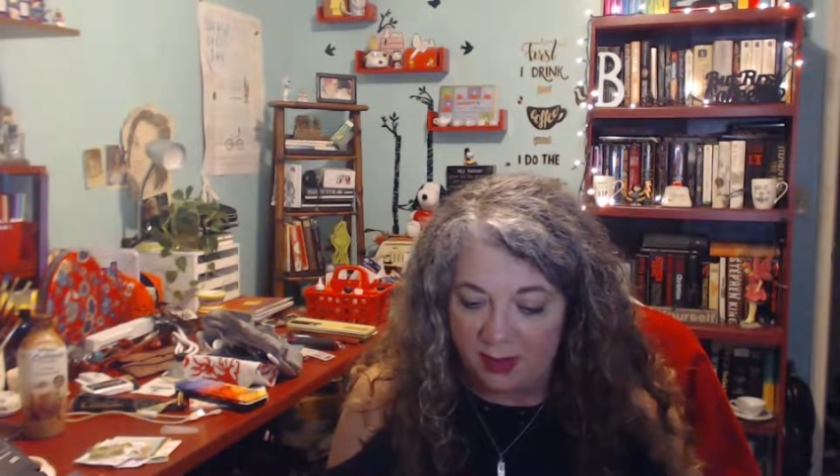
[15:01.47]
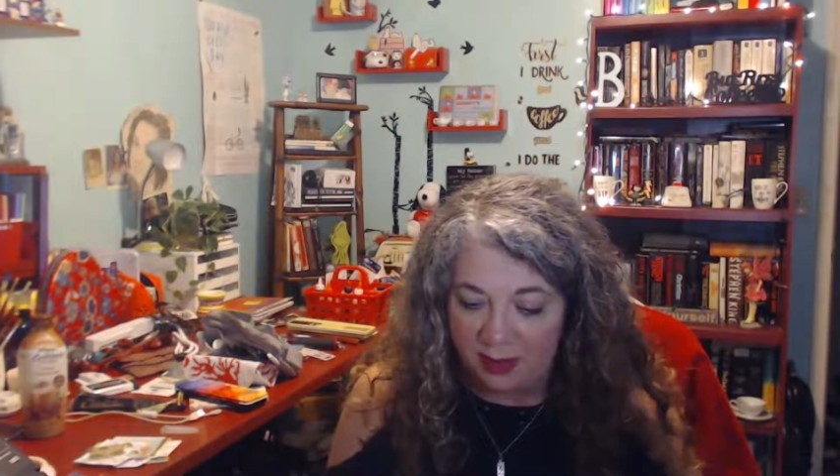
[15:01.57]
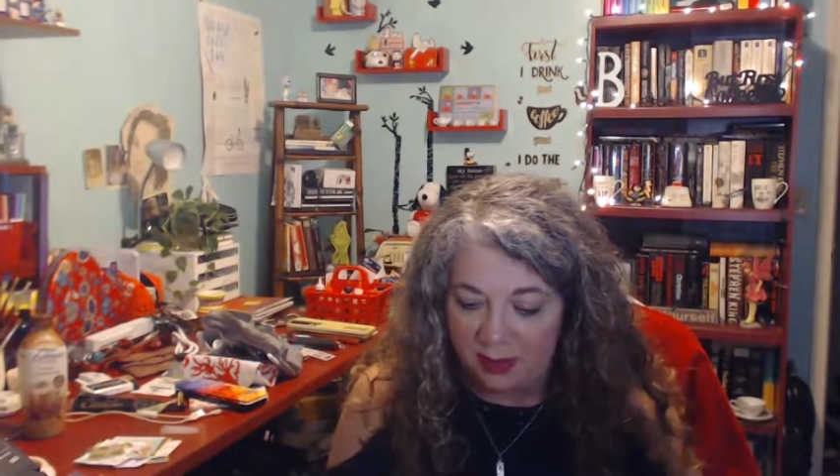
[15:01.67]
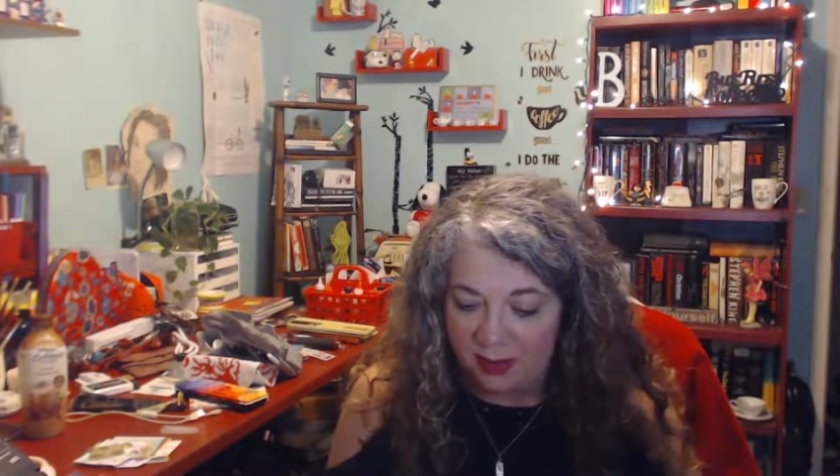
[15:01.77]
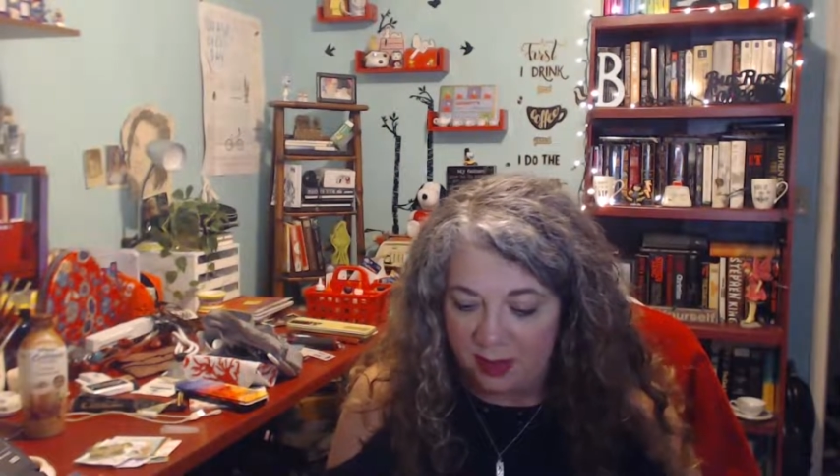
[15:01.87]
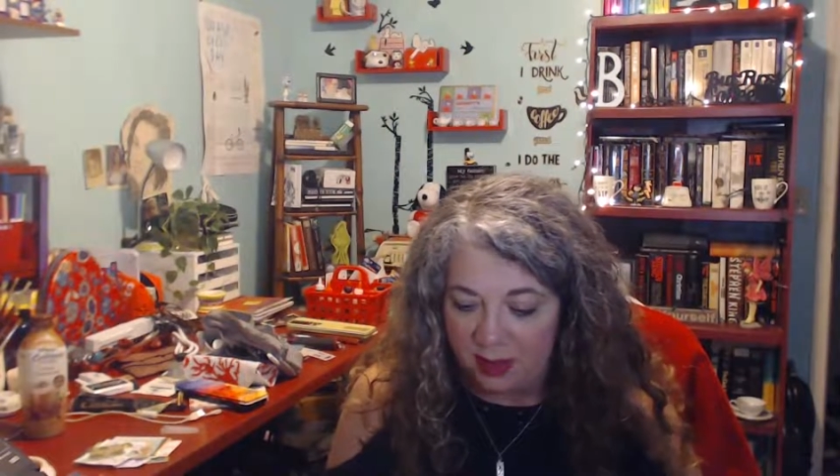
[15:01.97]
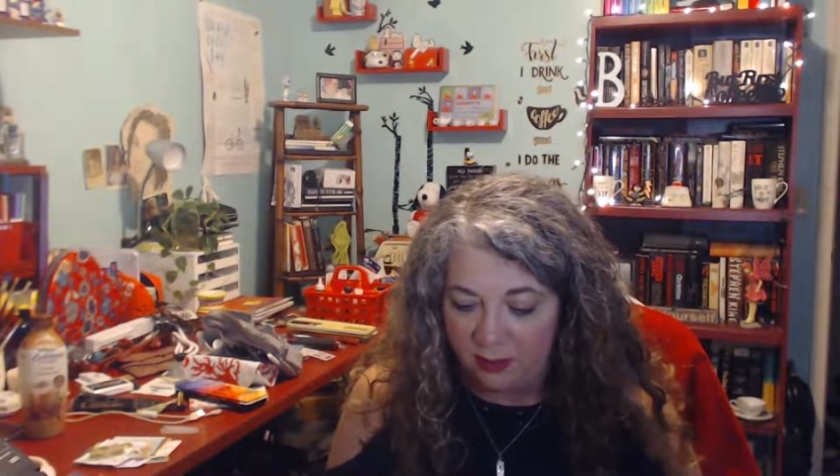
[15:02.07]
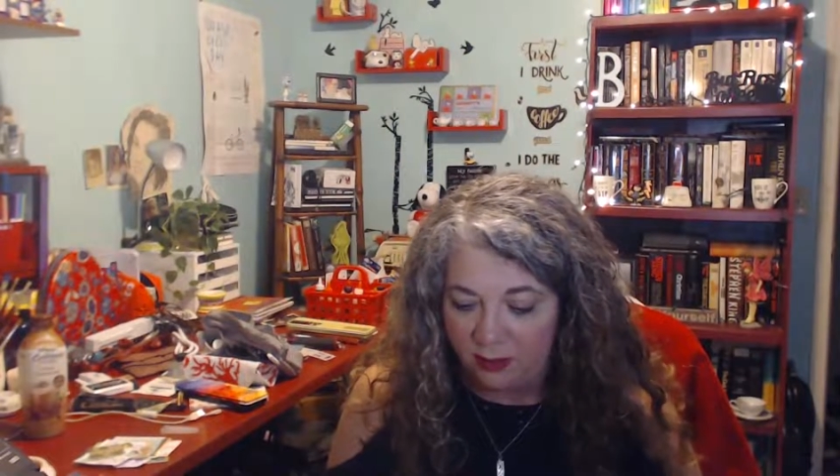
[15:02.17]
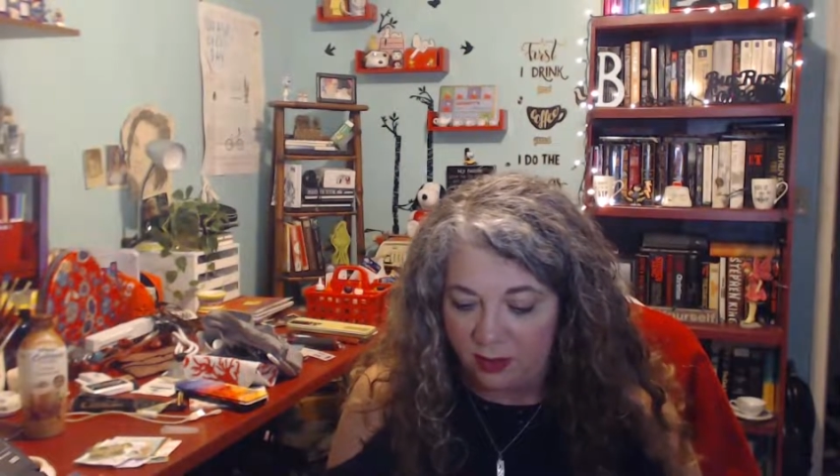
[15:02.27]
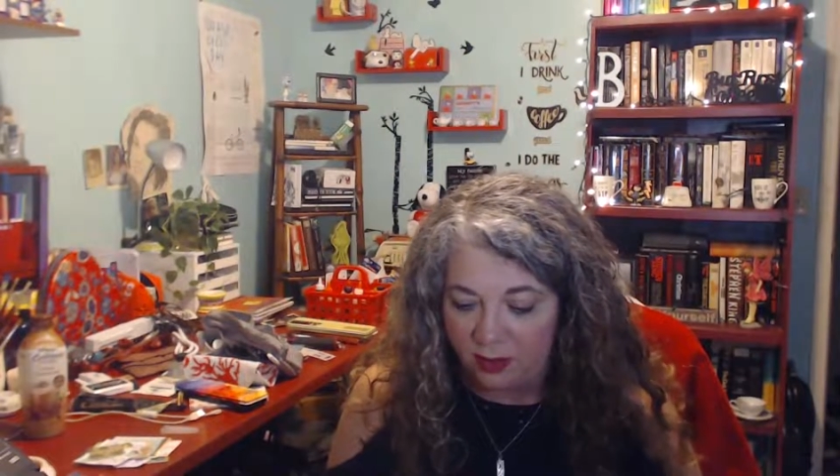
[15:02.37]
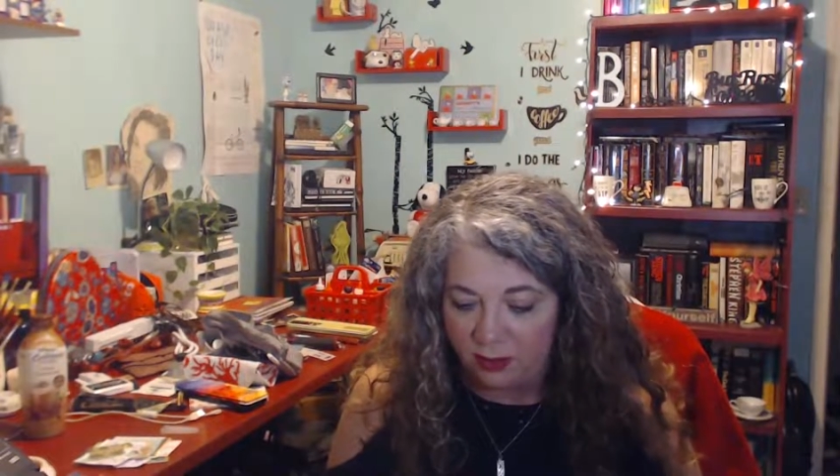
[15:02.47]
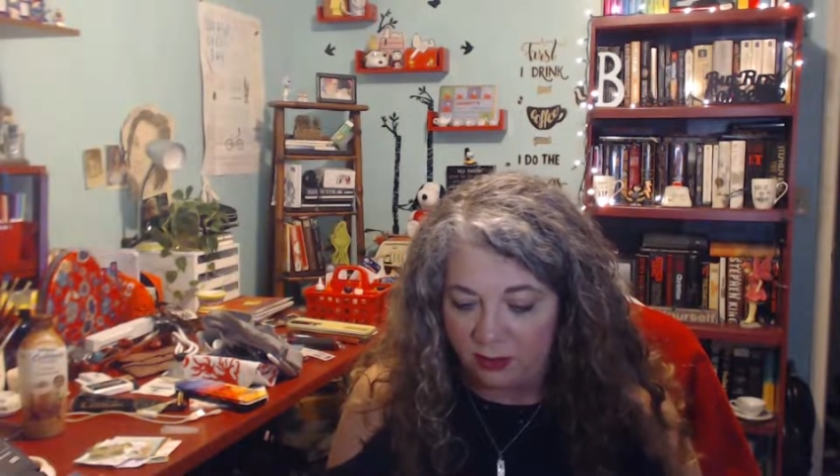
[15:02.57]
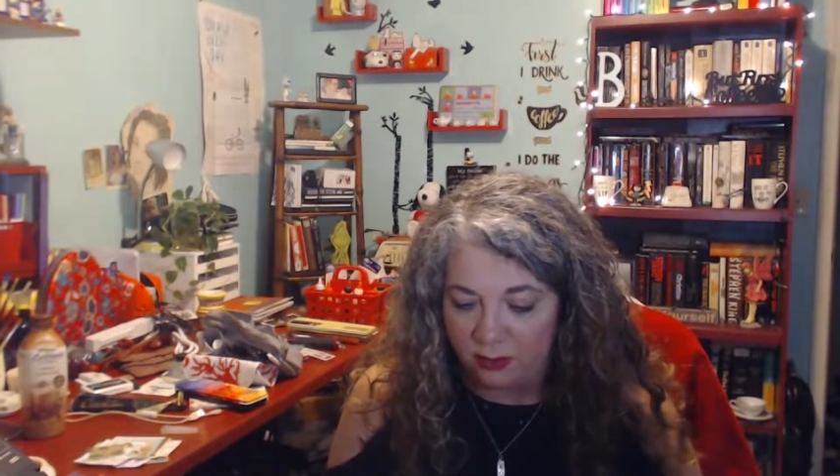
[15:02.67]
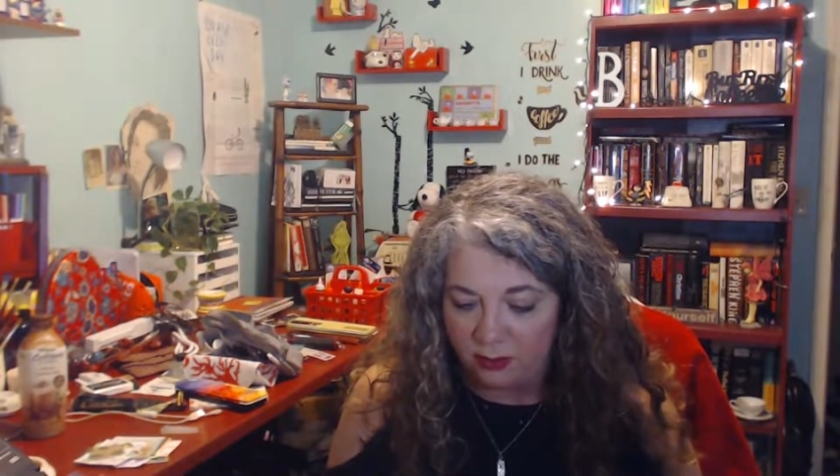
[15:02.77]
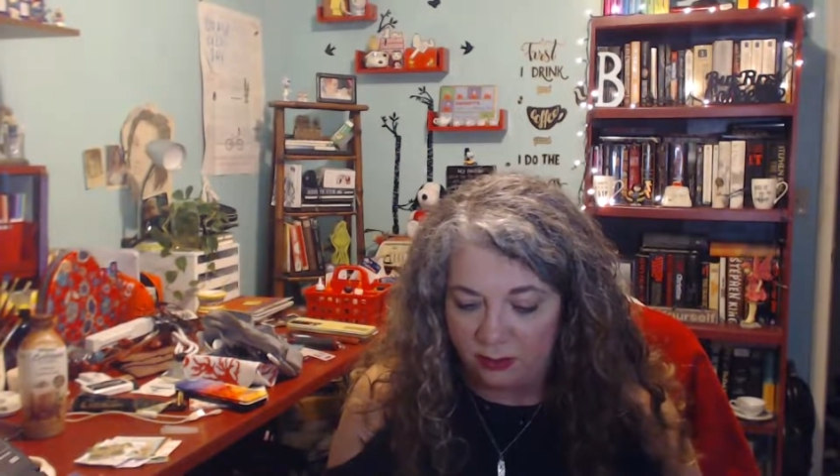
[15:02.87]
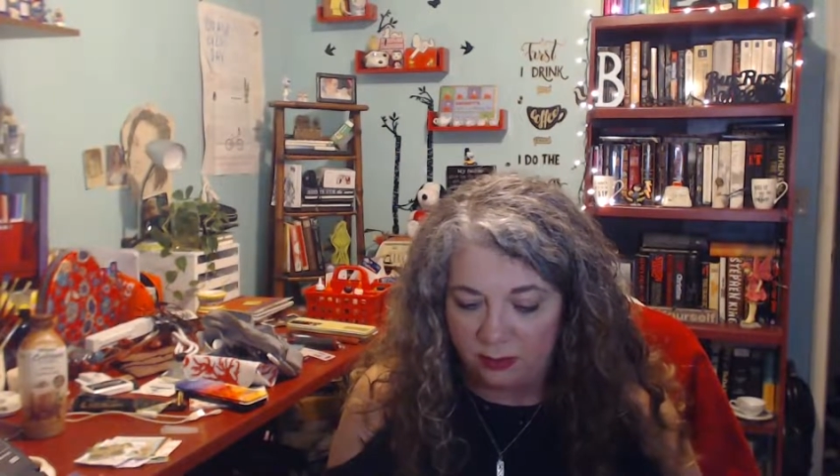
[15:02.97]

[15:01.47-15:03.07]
be in the other journal.